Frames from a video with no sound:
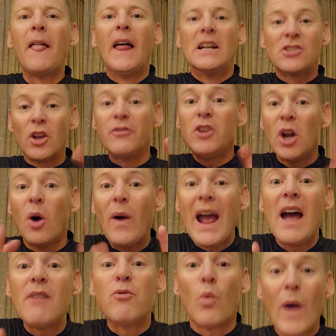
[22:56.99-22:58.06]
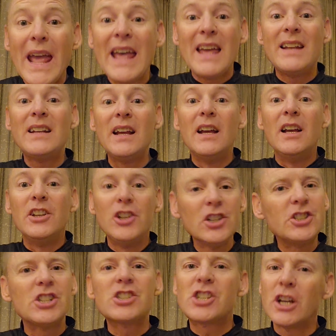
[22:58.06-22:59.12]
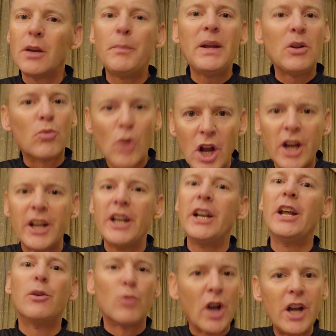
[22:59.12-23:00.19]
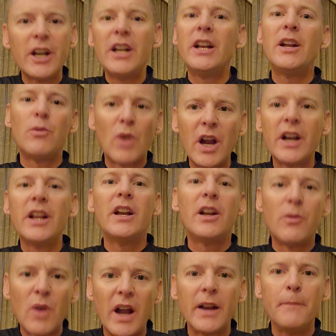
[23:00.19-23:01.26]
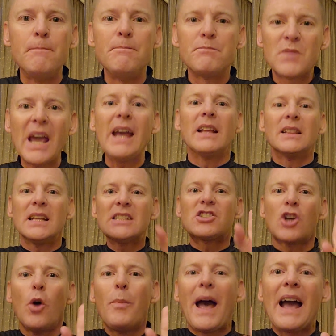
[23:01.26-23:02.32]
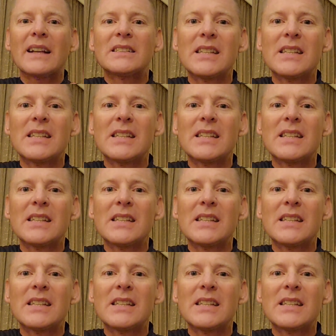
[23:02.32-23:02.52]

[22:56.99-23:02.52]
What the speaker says: So if you don't have wind, you're just going to be running and running and running and running. Okay, let's go back